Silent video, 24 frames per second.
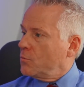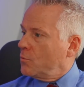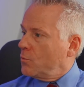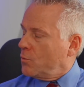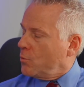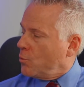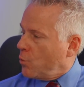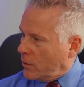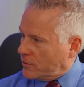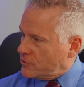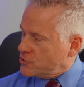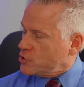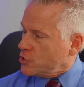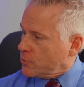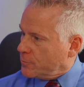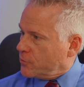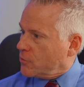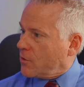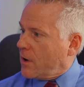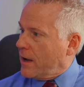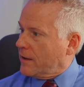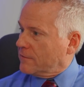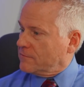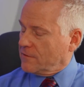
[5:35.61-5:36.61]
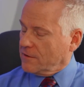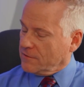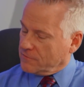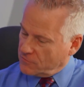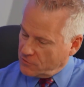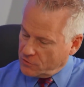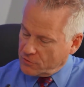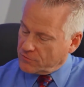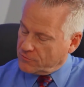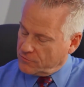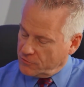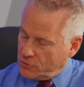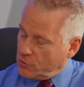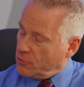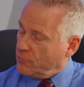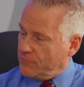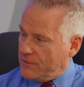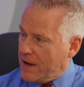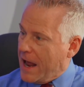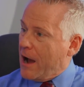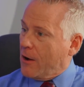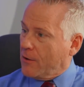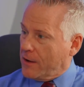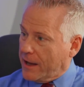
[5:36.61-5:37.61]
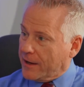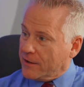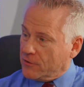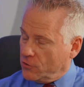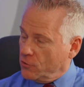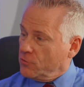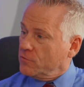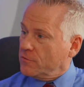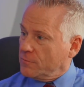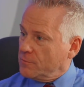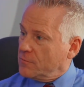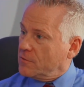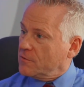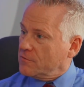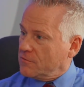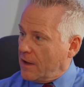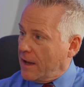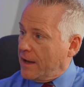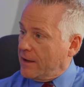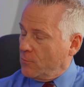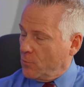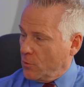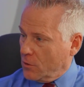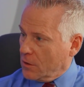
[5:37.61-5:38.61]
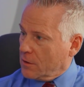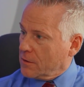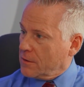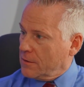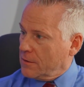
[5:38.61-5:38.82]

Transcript: What's your process? You've now got to do some design work.